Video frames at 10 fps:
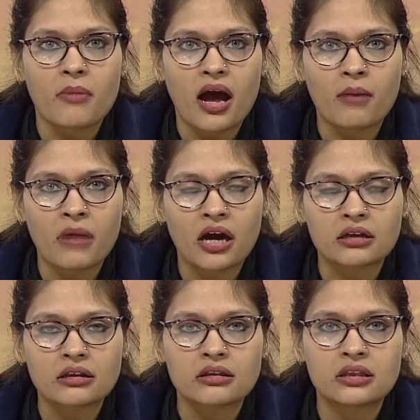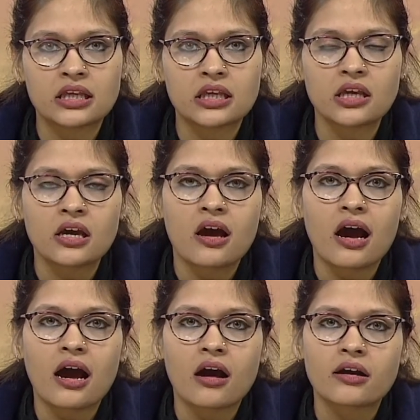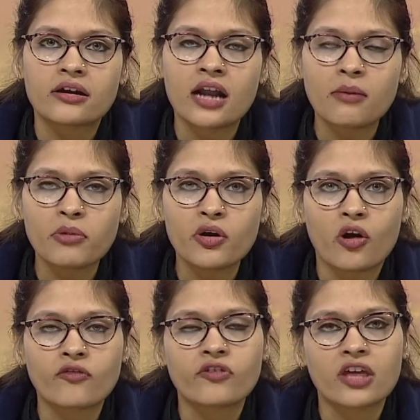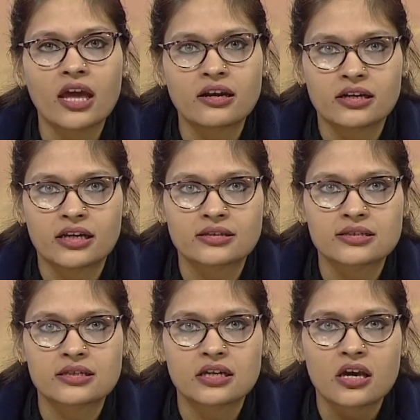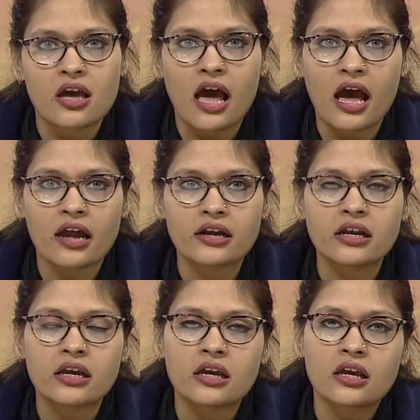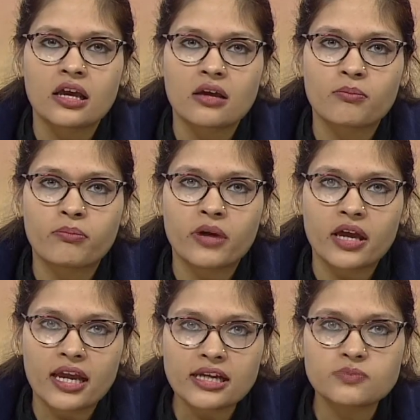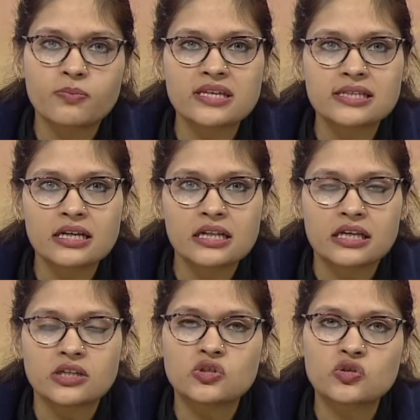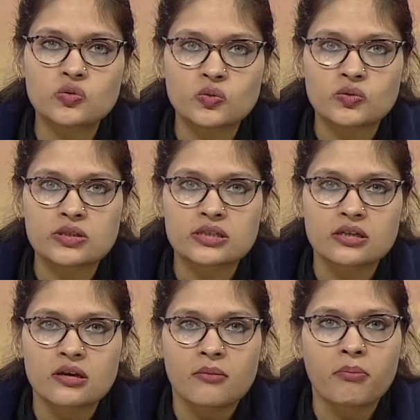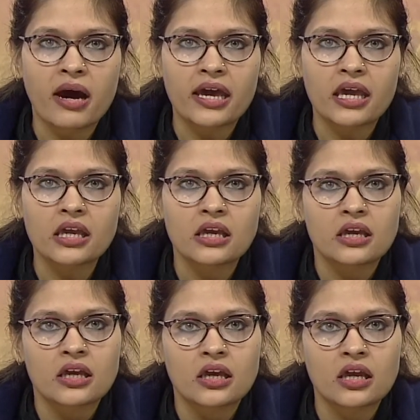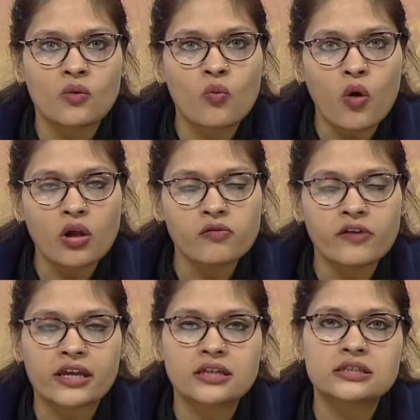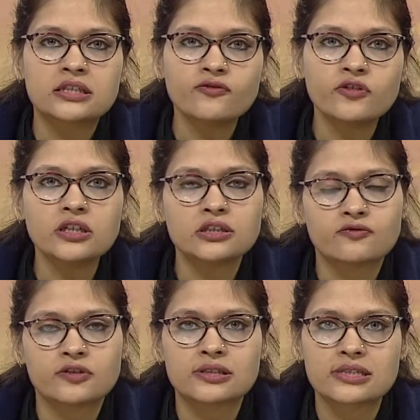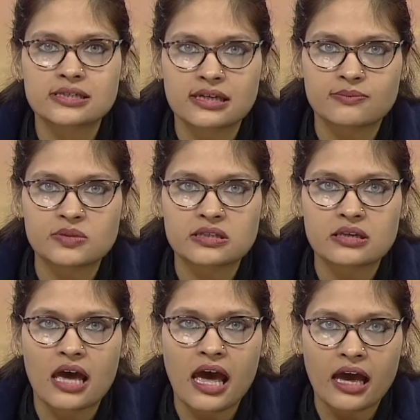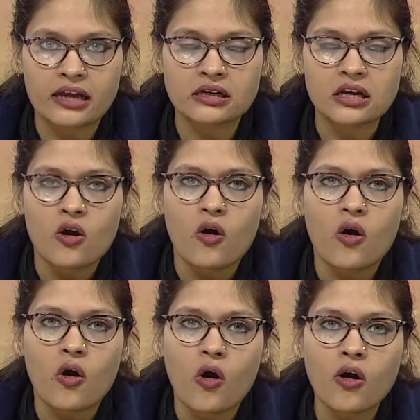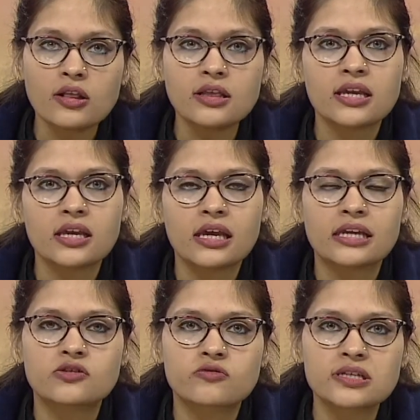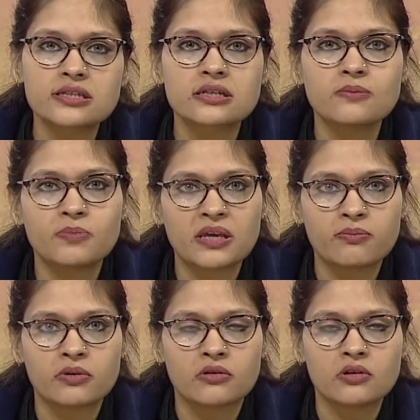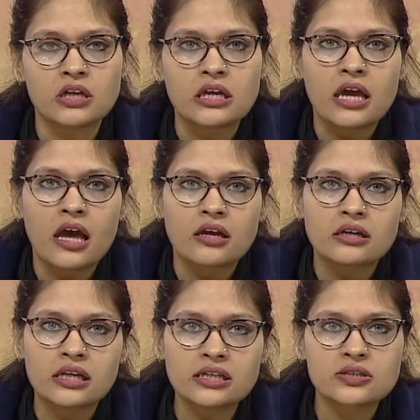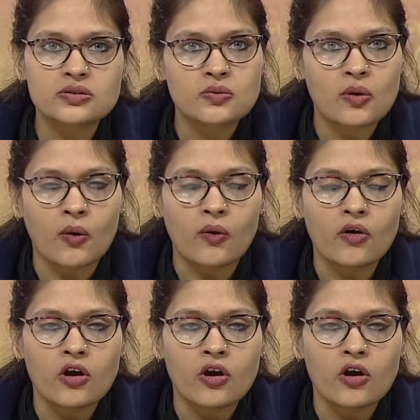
among the number of candidates, and it basically chooses by involving different steps, and all the interested people needs to go